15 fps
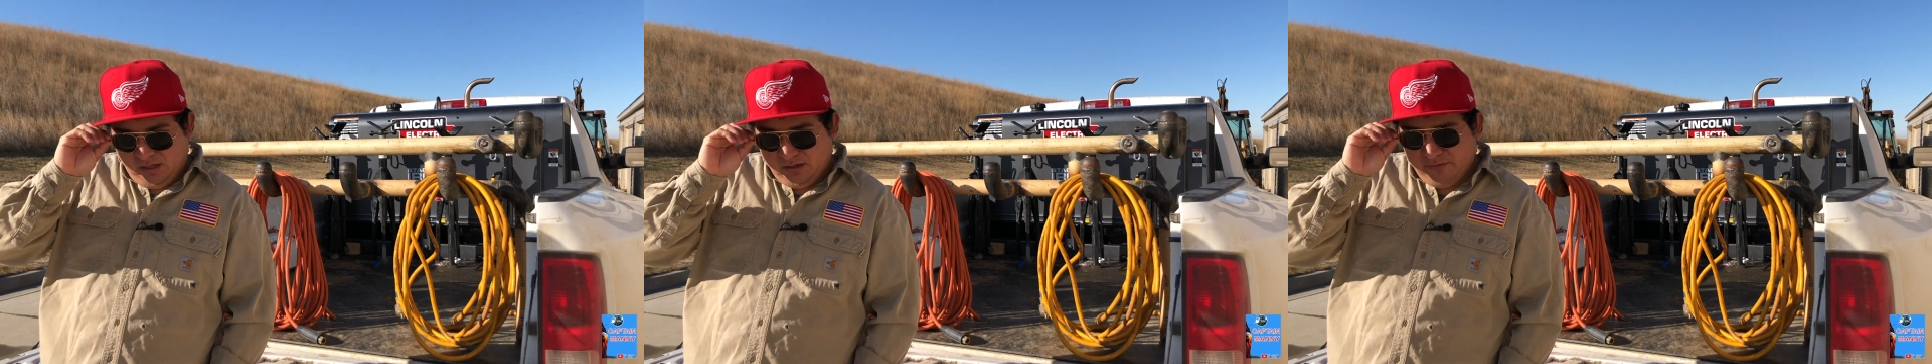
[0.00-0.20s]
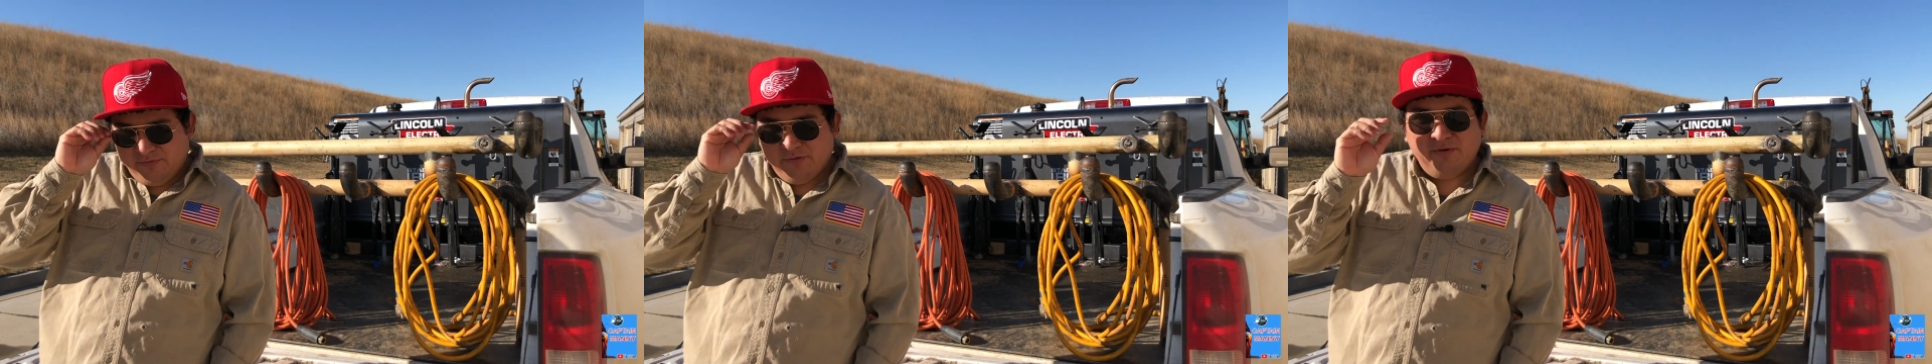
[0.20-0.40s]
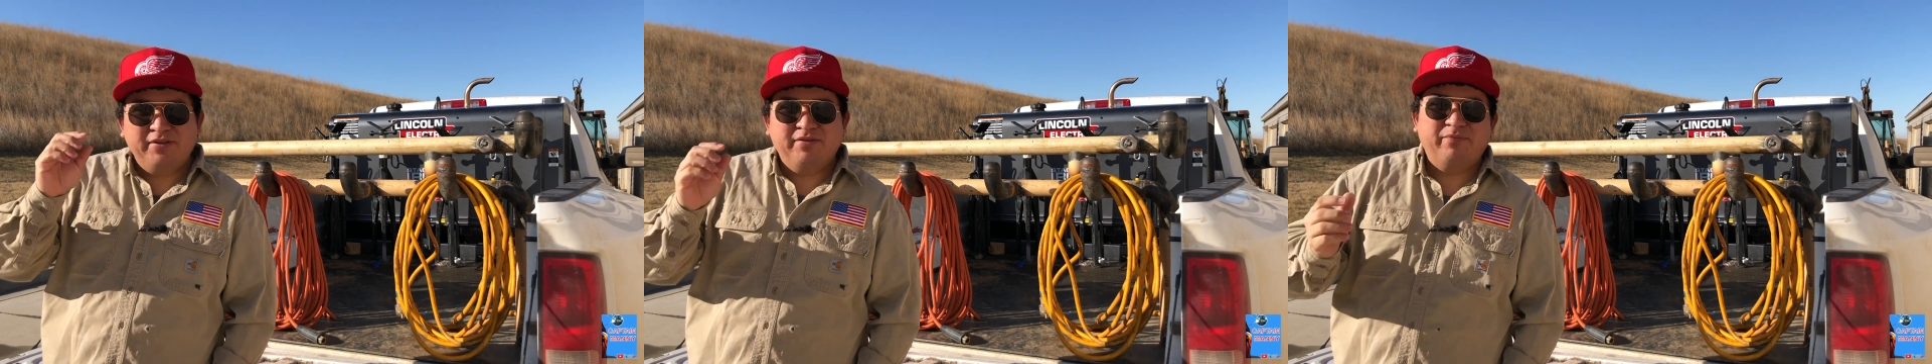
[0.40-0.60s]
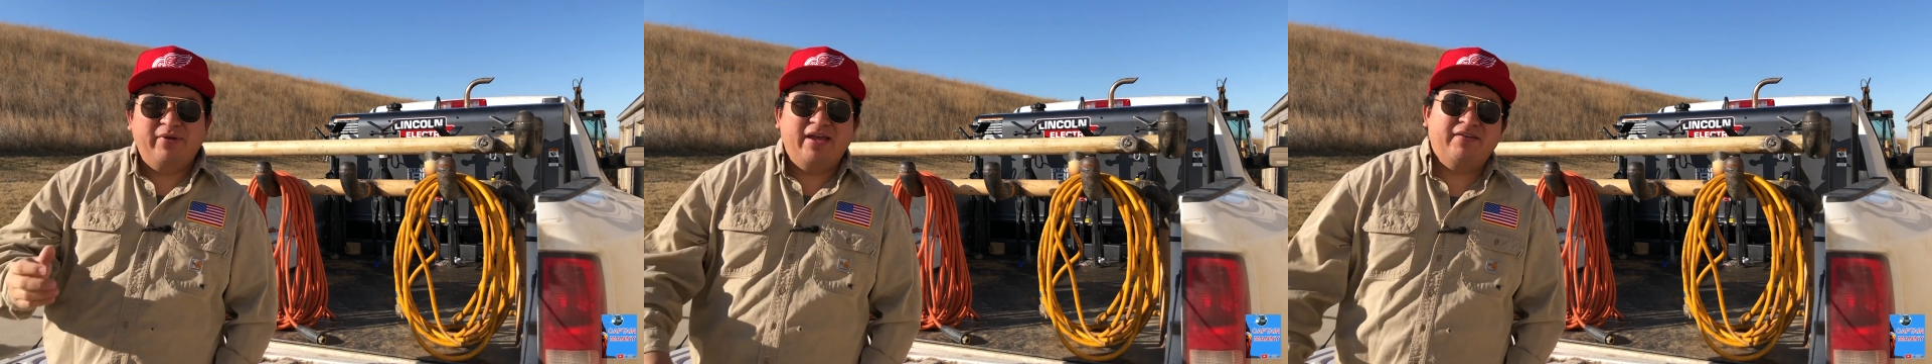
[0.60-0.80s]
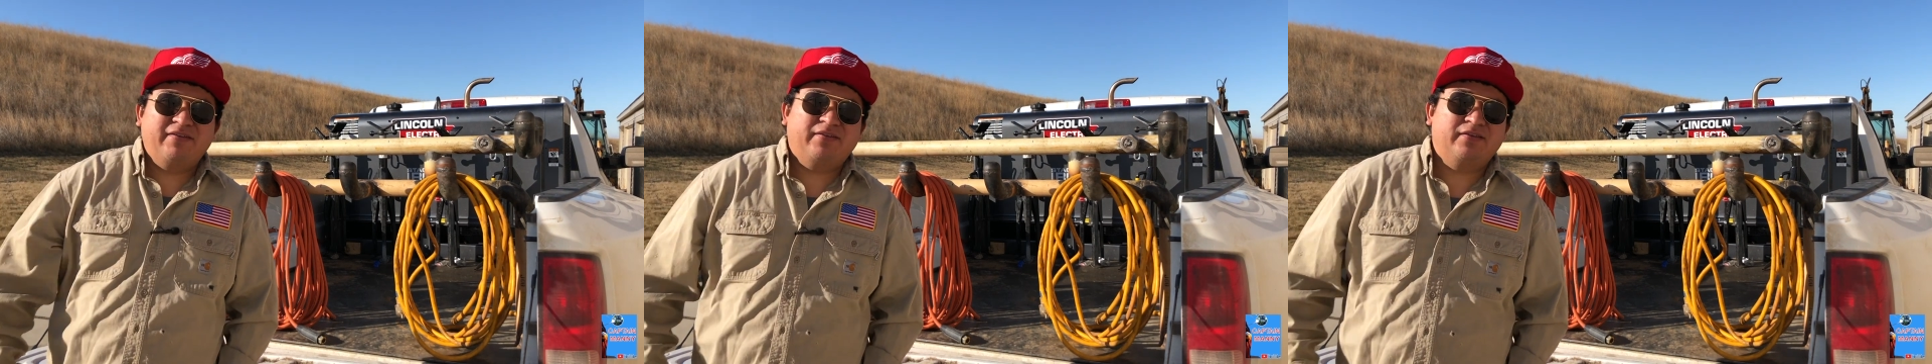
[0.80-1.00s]
if you want the
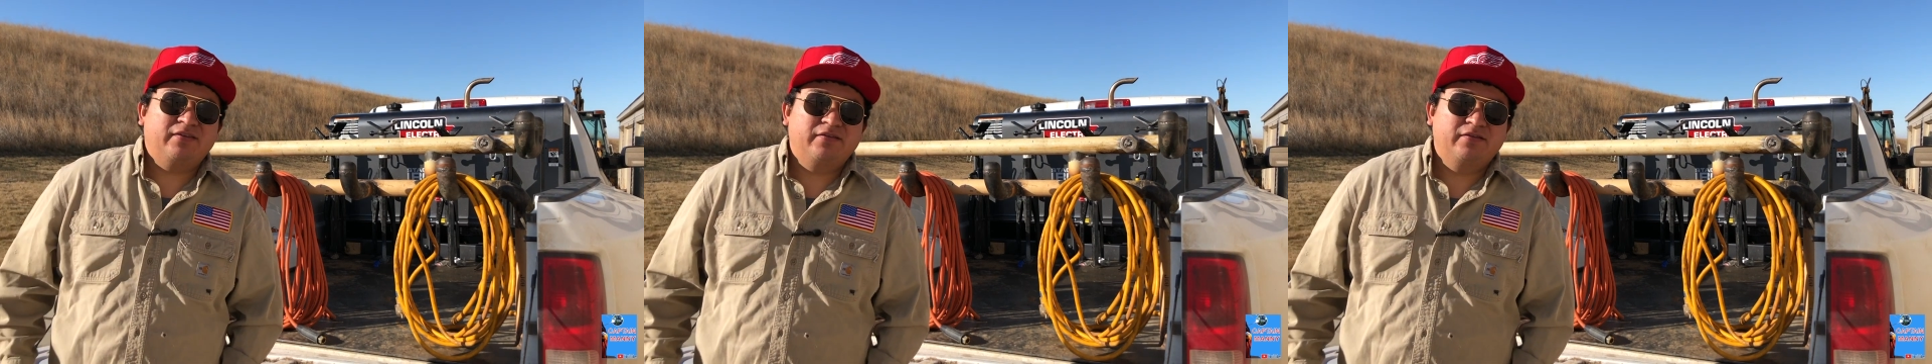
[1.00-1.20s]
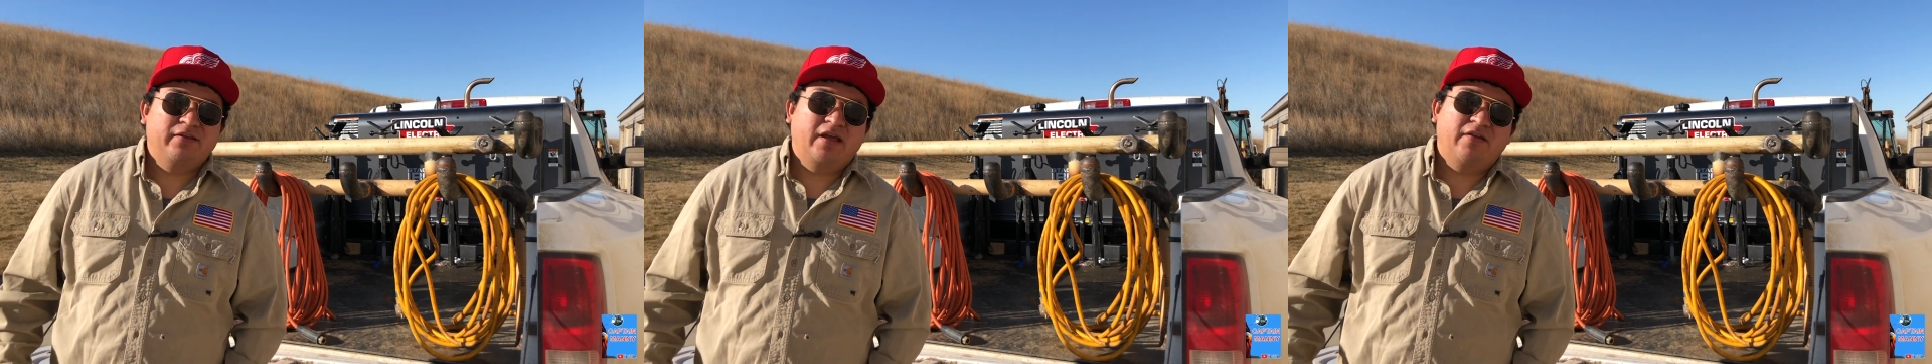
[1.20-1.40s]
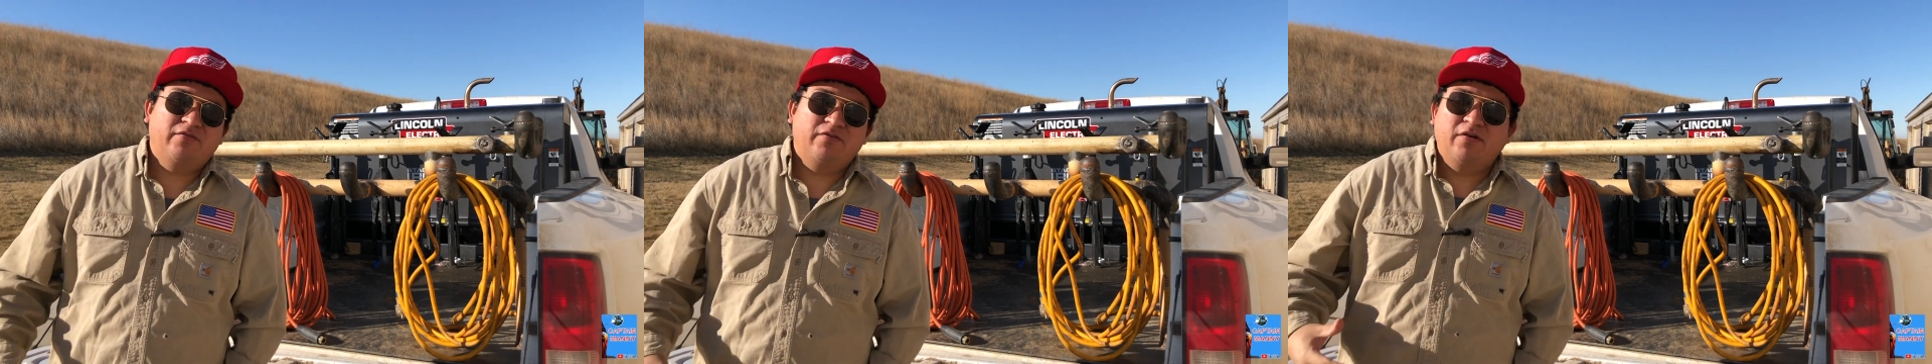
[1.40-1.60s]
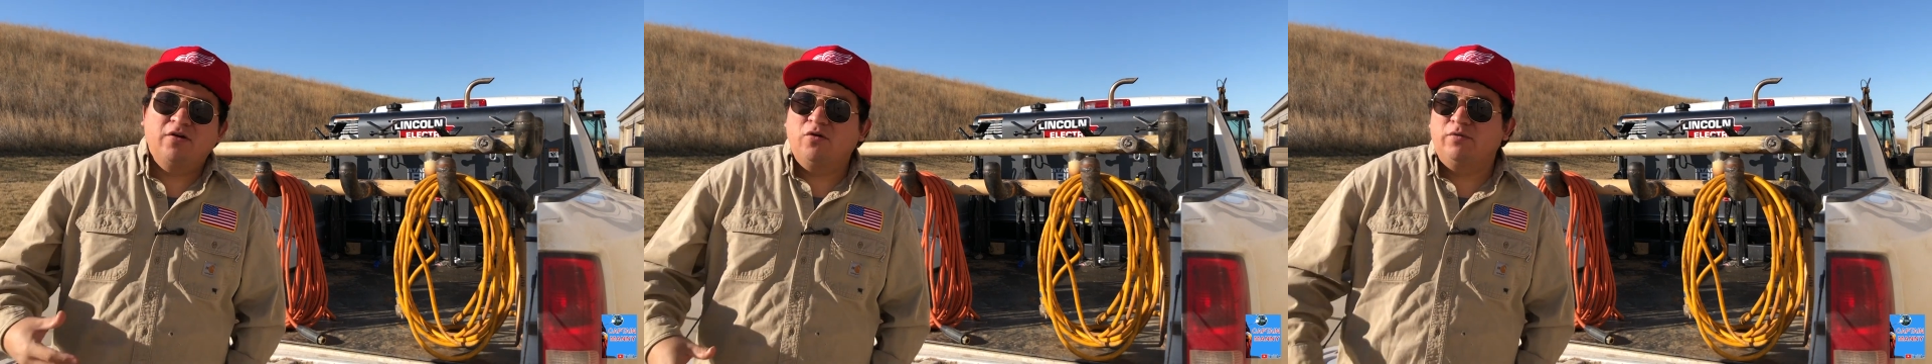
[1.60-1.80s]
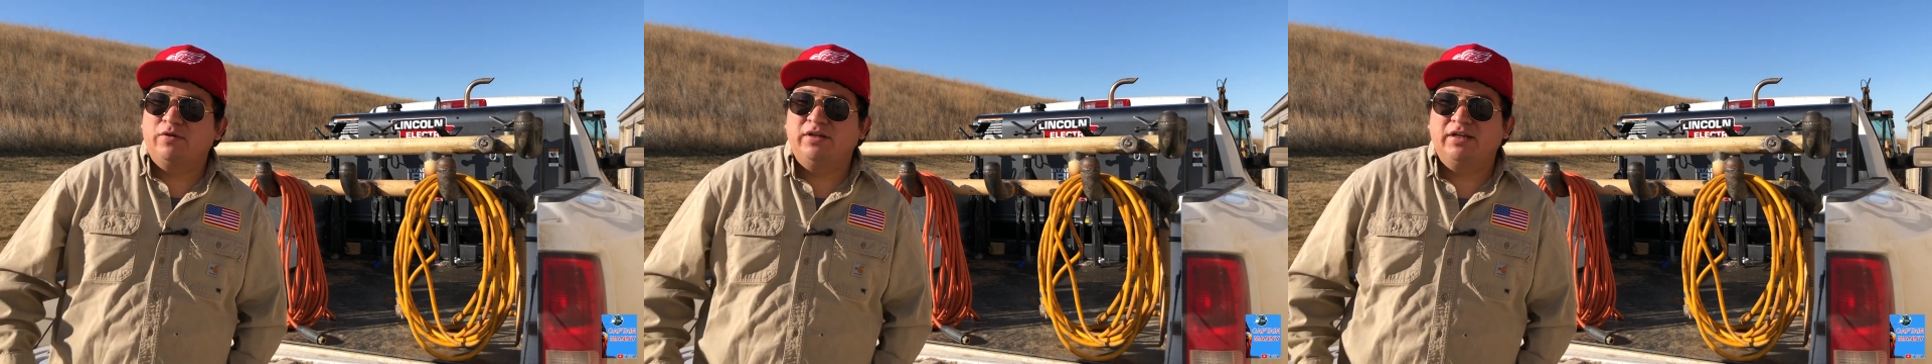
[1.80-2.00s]
best, you have to
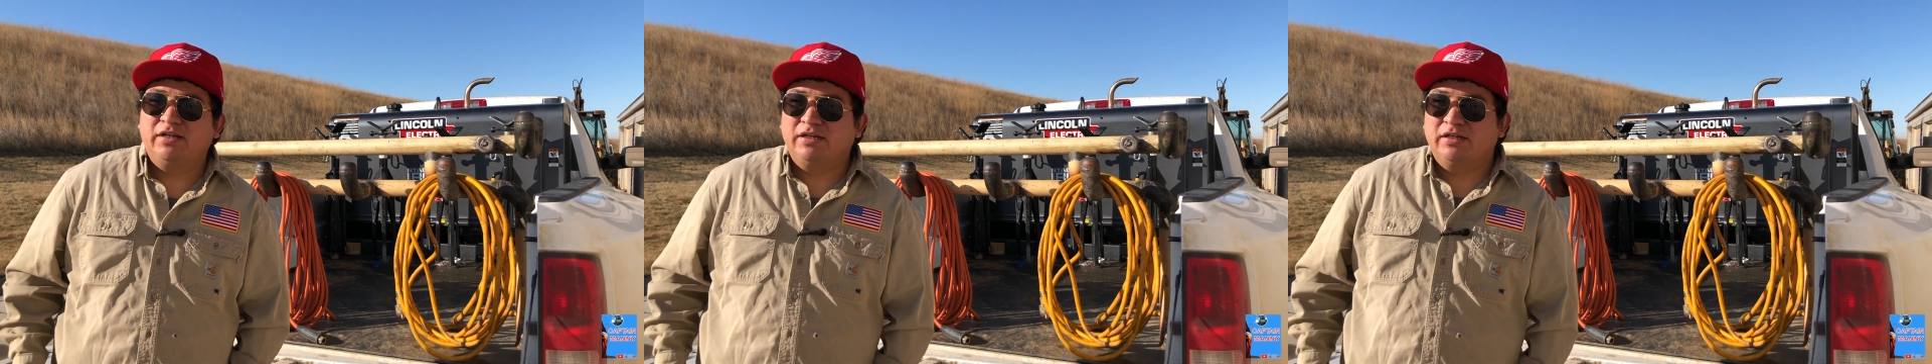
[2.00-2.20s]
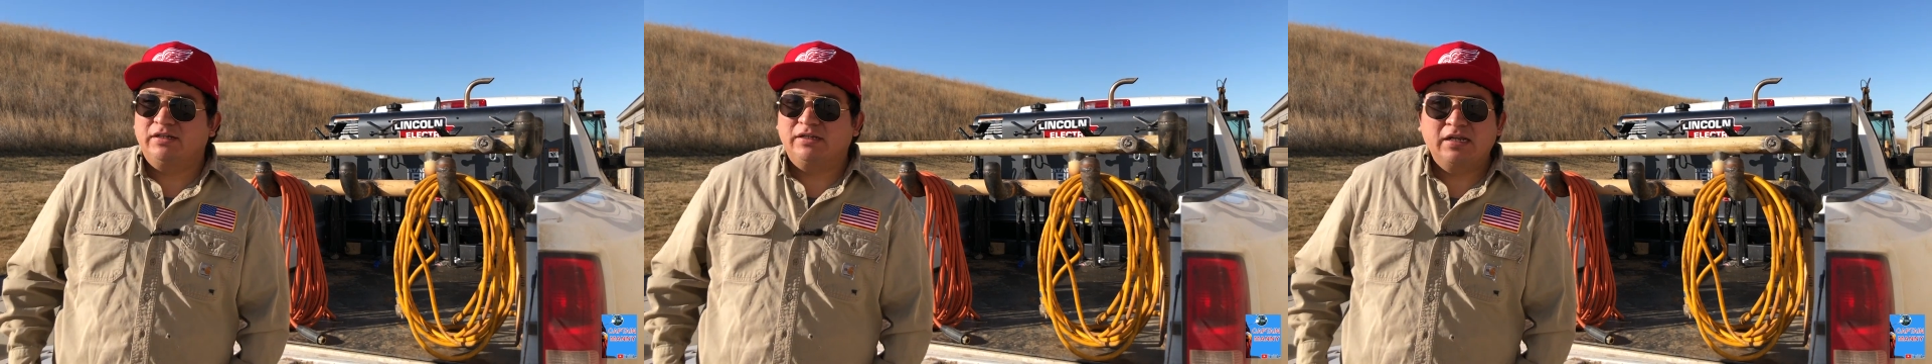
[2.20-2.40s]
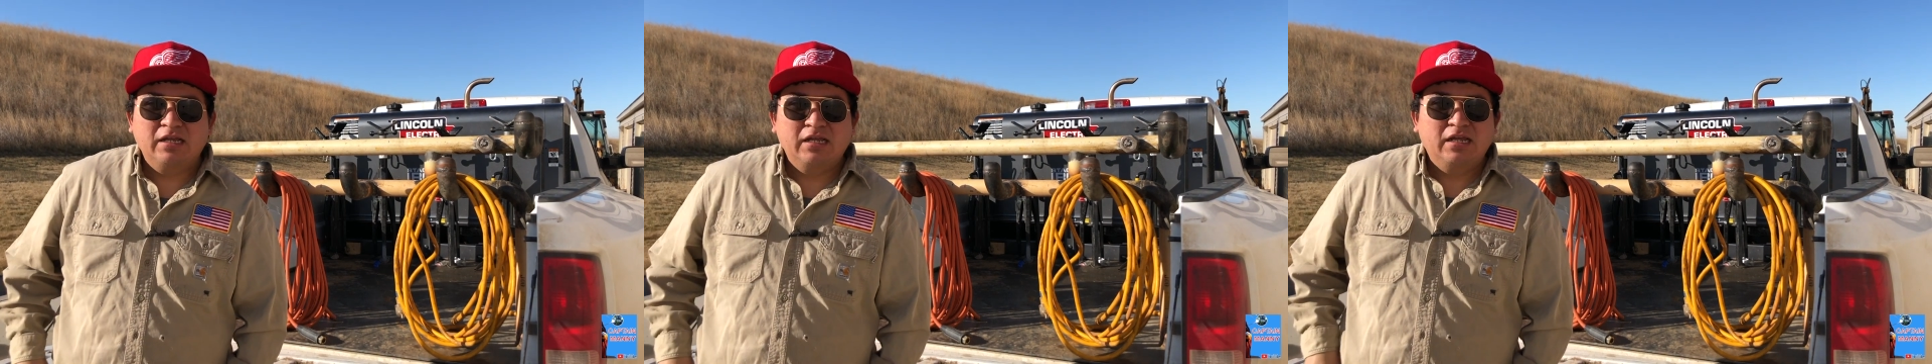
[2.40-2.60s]
go with Lincoln.